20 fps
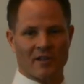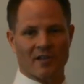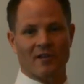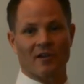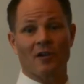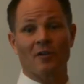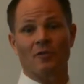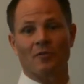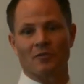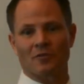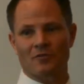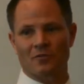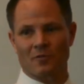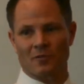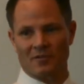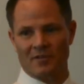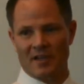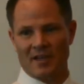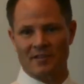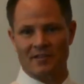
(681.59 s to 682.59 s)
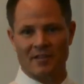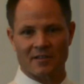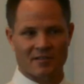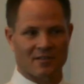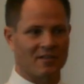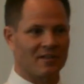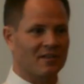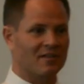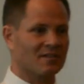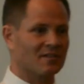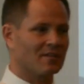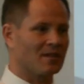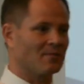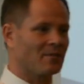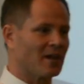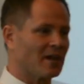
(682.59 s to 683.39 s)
we go toward that destination that